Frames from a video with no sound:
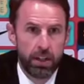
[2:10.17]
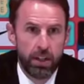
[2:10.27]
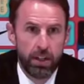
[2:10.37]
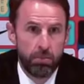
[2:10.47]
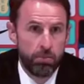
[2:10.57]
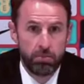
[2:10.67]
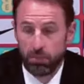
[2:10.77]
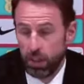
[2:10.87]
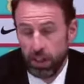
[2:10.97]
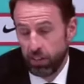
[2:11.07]

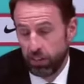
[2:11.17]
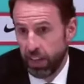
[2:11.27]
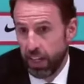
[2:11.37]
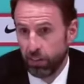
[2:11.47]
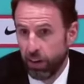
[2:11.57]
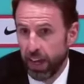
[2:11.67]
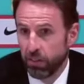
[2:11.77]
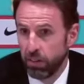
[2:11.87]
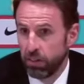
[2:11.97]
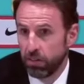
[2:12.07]
I understand the
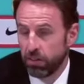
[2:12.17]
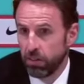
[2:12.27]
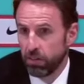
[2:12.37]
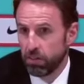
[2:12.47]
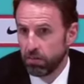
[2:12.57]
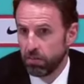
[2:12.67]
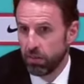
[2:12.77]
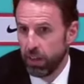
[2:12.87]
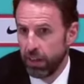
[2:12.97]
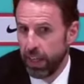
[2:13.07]
reaction
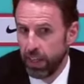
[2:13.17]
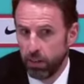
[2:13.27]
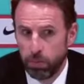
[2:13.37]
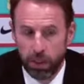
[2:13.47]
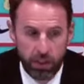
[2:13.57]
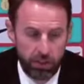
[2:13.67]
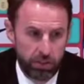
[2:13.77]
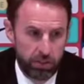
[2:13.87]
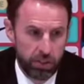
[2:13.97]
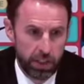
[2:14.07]
at the end,
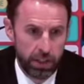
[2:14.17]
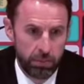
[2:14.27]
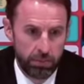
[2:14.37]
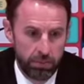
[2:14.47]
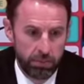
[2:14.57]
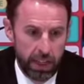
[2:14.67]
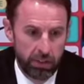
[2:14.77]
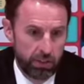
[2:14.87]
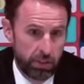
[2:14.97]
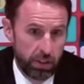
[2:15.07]
because
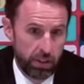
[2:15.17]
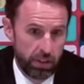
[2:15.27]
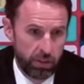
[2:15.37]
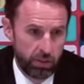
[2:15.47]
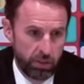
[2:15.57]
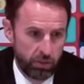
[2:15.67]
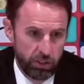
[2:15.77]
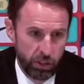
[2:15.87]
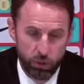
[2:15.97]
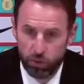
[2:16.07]
that's the
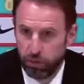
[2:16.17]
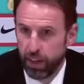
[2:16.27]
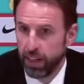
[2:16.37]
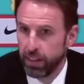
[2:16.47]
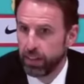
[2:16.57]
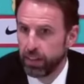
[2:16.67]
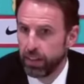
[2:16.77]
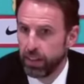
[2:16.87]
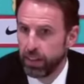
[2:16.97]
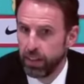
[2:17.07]
results we've had
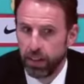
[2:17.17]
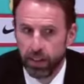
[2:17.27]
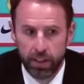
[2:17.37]
in